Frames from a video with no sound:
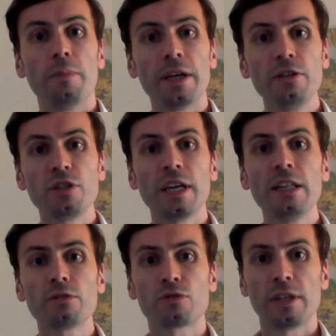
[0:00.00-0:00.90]
By using
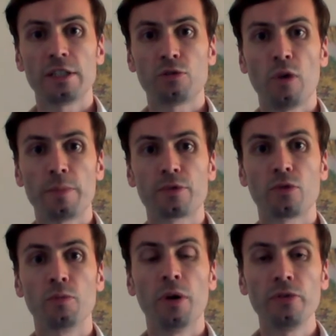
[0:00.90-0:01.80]
interest rate swaps
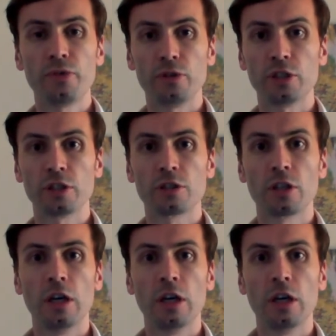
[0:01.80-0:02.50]
or bond futures,